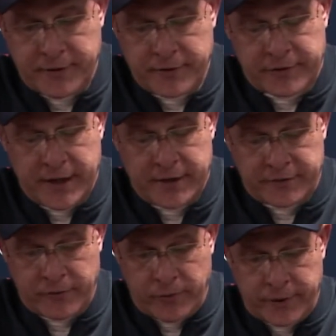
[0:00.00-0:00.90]
Those guys
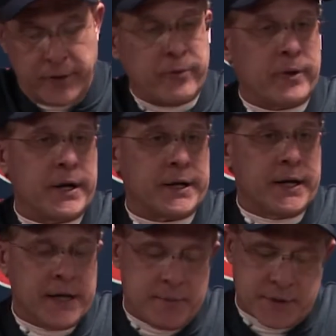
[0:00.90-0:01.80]
have won a whole lot of
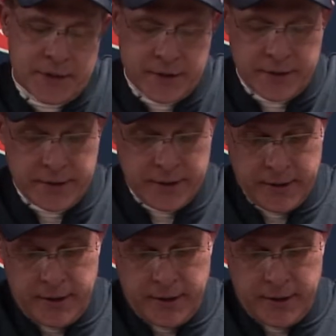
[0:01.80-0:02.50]
games here, and